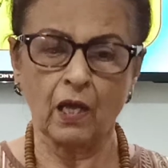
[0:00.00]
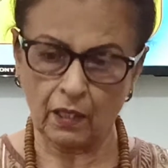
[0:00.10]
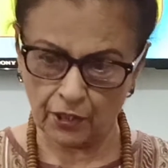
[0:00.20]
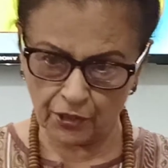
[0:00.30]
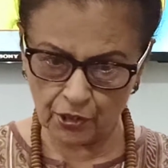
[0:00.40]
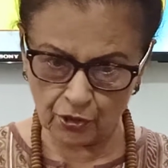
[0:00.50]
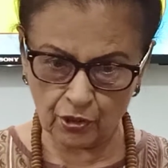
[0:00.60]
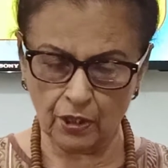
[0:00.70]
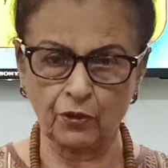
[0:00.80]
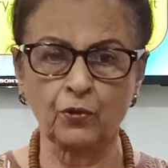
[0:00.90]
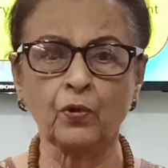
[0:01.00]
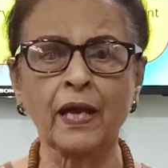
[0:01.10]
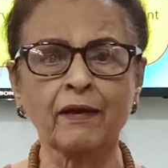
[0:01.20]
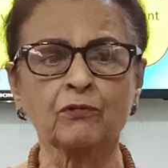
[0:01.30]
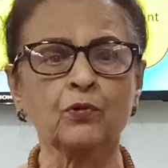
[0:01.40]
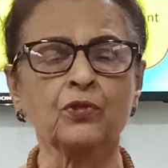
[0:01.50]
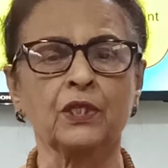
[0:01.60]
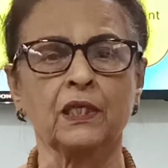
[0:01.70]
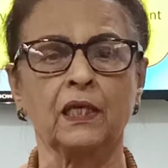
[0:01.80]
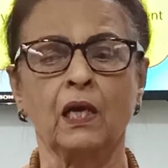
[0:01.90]
It is, you have to
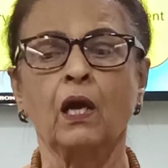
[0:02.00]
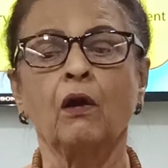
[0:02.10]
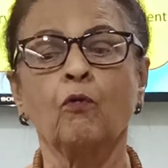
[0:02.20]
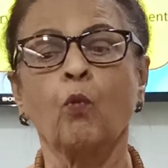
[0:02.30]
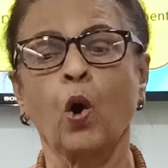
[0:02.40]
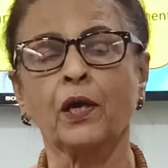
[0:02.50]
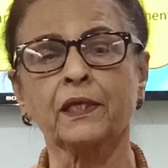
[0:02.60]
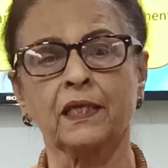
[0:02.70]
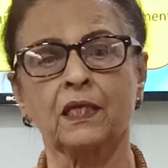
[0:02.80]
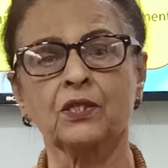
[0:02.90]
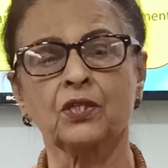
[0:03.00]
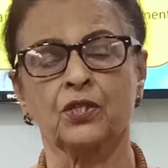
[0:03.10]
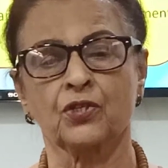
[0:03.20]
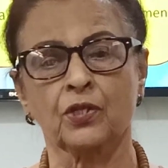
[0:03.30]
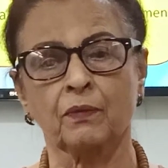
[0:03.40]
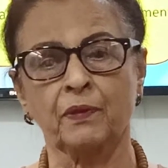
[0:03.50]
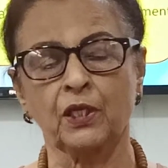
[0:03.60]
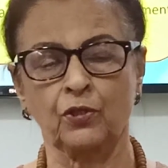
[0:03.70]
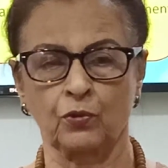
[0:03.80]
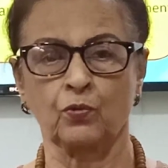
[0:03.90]
see what is
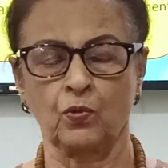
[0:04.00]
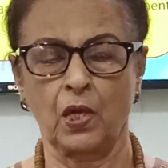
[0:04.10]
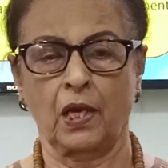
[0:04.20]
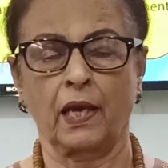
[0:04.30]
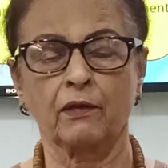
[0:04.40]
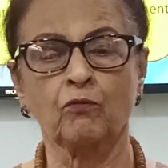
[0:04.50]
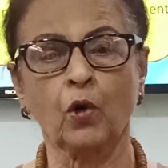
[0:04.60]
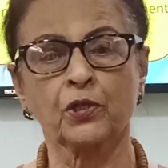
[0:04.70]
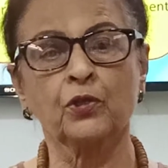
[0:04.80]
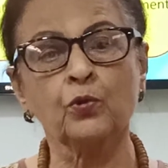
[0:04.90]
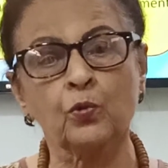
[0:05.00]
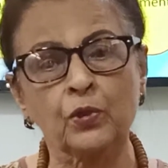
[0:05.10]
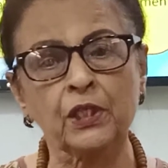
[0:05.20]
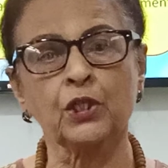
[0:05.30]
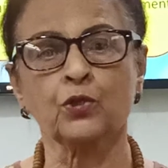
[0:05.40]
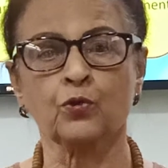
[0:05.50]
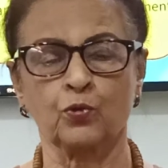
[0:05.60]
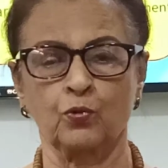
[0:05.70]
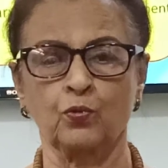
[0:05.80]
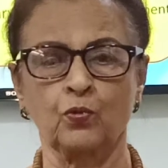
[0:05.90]
disturbing you and what you need to
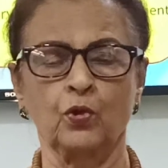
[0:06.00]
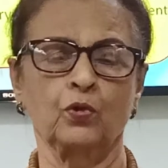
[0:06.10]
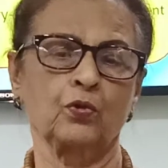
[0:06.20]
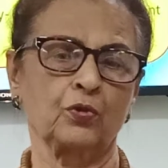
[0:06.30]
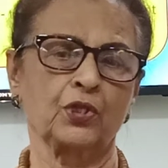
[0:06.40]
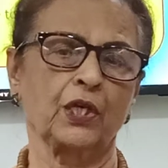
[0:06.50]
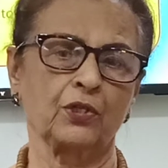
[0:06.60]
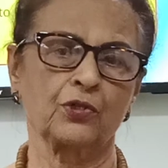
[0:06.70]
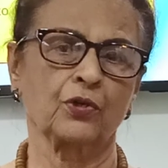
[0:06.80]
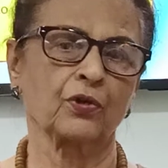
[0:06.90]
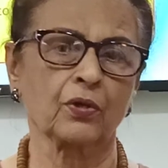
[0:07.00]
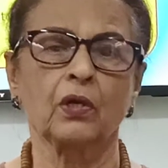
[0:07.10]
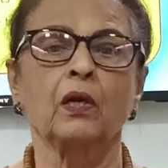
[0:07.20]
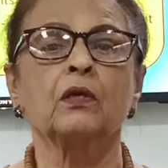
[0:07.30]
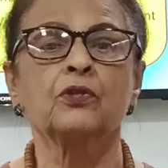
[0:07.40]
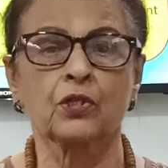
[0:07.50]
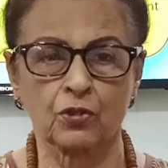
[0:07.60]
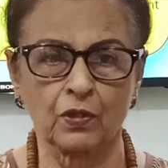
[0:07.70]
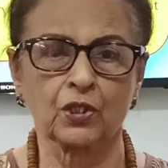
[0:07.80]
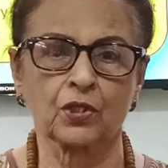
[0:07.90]
do to change your
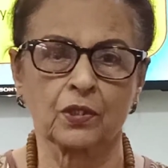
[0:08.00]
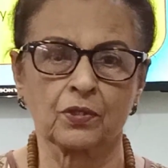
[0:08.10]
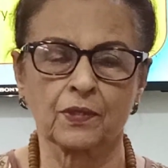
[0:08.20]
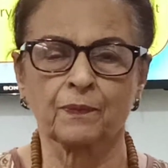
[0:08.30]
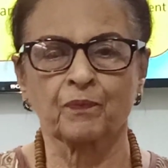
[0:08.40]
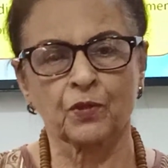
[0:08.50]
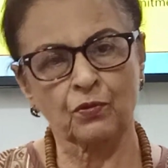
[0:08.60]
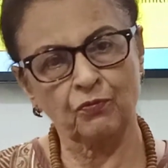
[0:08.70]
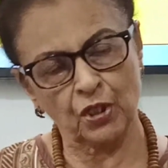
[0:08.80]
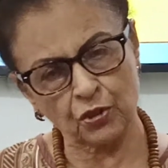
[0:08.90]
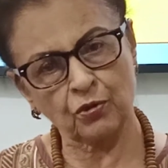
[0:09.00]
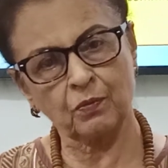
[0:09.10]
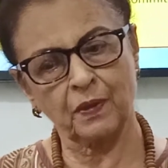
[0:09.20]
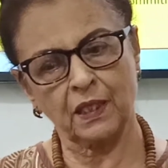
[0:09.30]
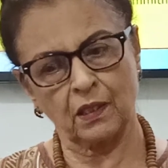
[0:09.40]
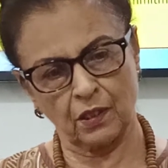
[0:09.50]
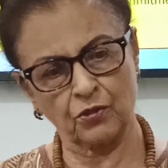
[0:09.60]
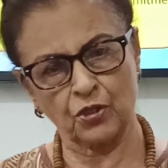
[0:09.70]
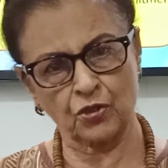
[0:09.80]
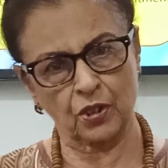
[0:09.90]
situations. So we should be
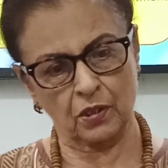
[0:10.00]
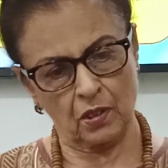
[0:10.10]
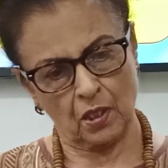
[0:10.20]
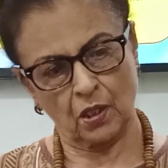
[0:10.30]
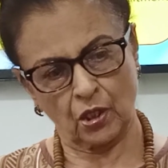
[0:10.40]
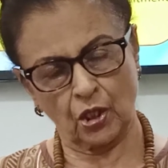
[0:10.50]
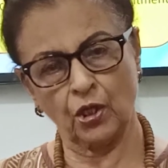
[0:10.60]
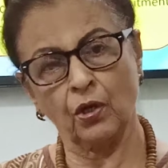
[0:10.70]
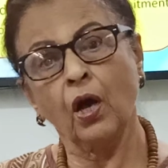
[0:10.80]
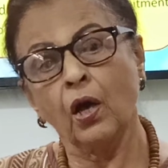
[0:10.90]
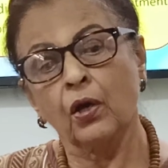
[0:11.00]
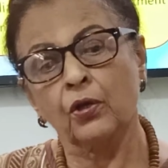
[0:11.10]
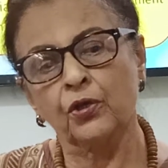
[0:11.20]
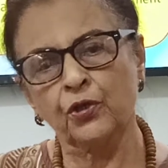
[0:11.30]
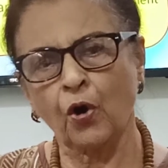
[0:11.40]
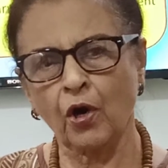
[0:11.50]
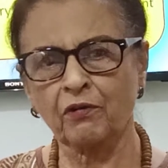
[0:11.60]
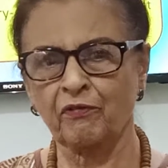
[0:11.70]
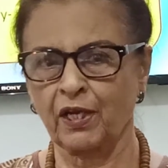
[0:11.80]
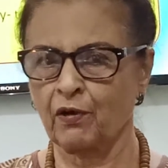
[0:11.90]
interested in
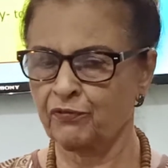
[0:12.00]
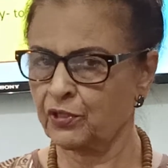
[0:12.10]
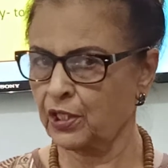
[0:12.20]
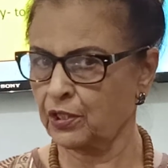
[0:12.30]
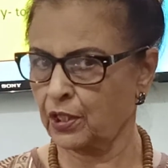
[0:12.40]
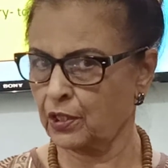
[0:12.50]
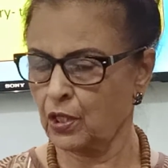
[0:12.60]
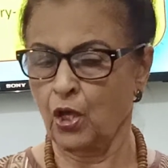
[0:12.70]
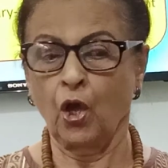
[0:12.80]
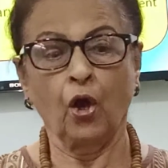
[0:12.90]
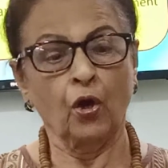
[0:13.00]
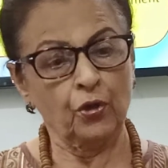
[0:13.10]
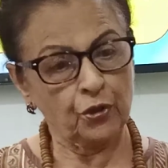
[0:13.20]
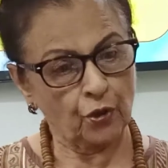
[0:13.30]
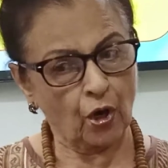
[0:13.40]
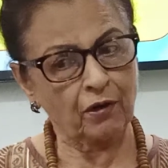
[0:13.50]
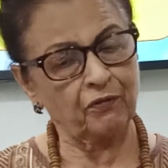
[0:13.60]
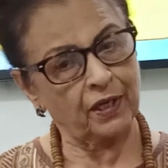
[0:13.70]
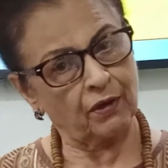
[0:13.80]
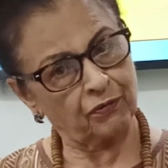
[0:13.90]
your way of thinking, your
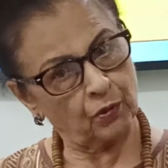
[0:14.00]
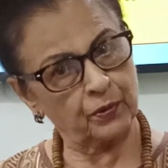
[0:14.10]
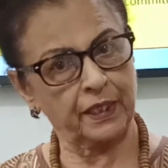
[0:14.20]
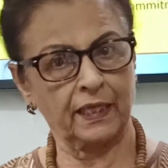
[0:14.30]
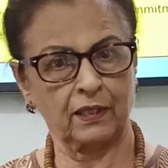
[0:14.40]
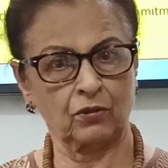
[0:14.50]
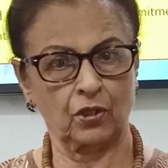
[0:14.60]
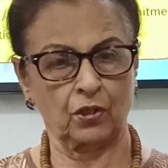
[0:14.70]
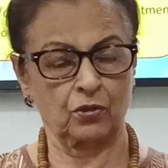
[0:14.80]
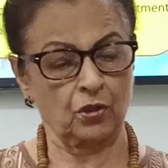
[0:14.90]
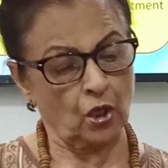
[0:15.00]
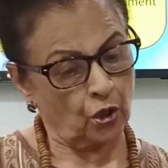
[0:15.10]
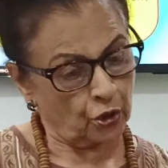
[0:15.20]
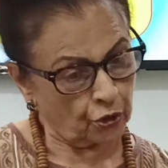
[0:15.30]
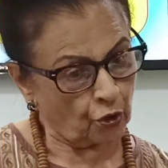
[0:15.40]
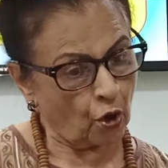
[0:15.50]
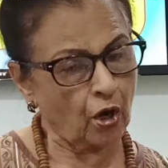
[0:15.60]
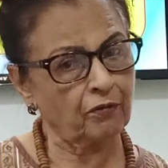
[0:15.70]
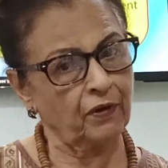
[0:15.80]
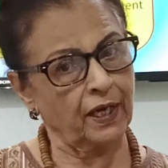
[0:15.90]
way of looking at things,
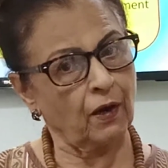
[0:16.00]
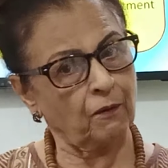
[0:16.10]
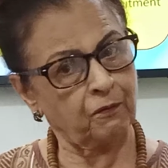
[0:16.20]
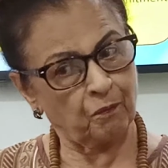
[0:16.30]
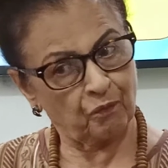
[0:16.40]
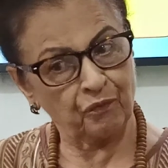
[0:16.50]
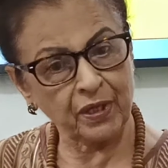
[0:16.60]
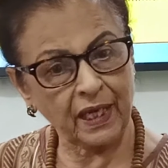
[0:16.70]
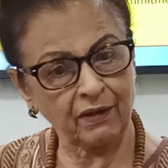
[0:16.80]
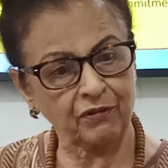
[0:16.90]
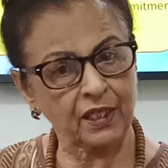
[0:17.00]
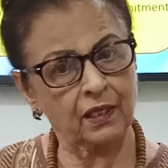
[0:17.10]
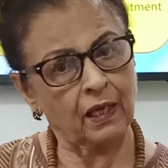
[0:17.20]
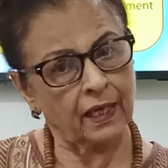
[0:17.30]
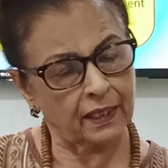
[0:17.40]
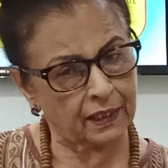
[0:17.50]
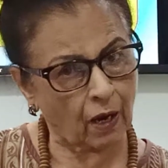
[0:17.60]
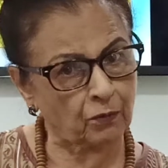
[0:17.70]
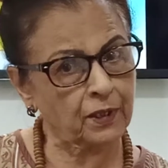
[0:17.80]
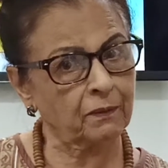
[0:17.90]
your way of behaving and
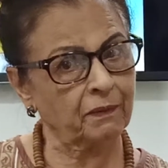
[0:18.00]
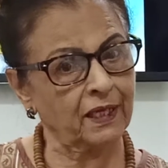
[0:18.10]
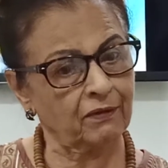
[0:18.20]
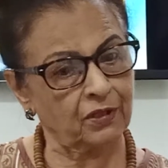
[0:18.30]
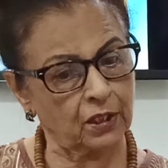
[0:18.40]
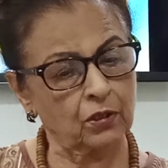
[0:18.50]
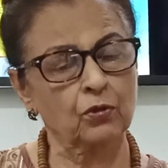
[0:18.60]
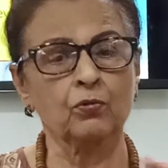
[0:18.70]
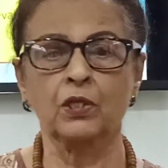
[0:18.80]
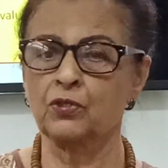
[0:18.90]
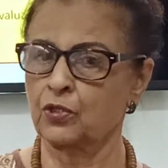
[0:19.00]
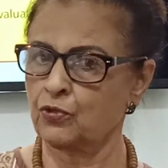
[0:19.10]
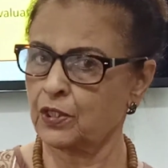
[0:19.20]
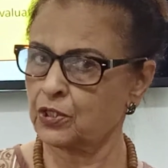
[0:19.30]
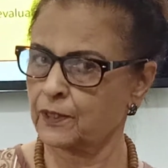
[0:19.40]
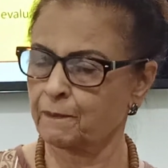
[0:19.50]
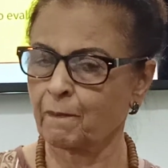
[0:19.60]
counter behaving to the situation.